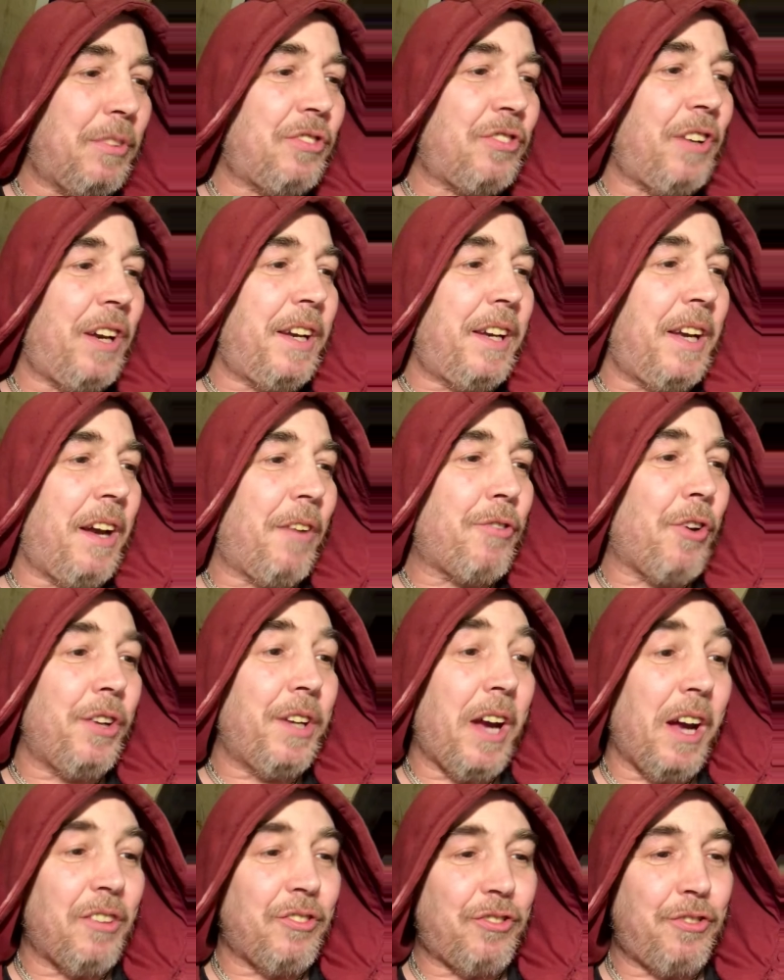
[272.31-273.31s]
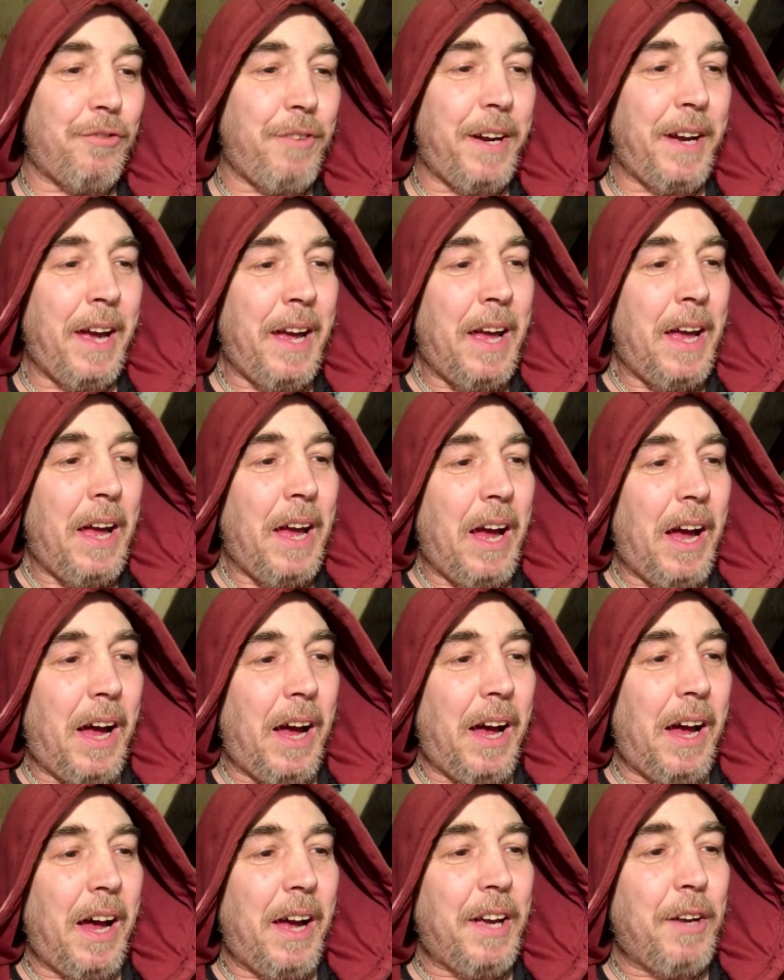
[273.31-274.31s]
see, I've got the answer
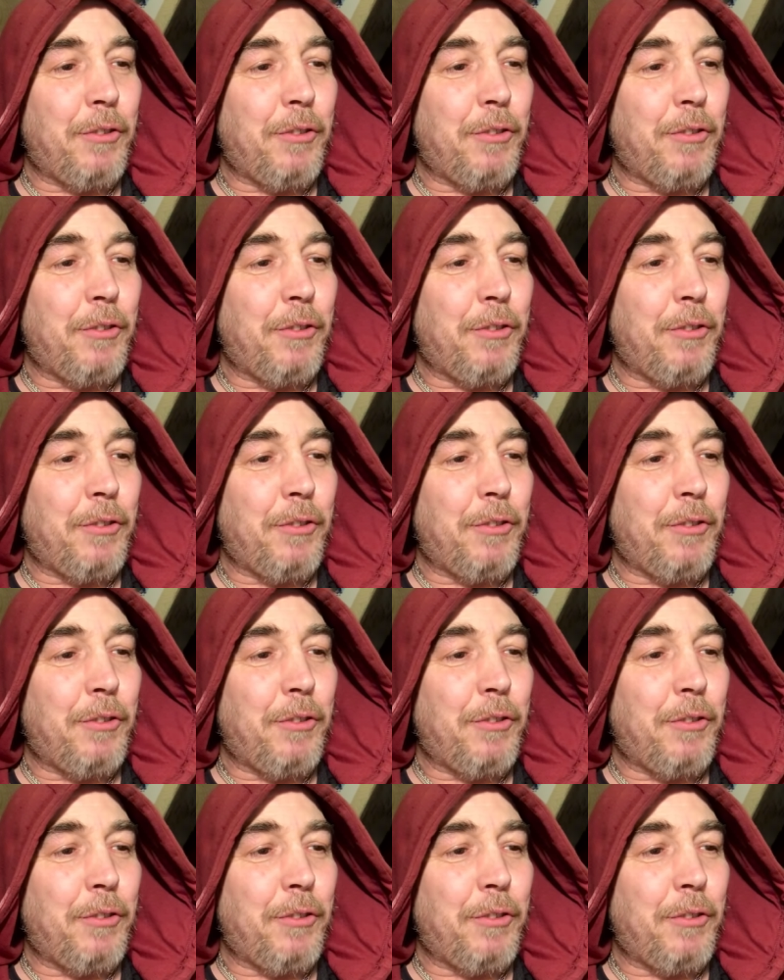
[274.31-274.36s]
here.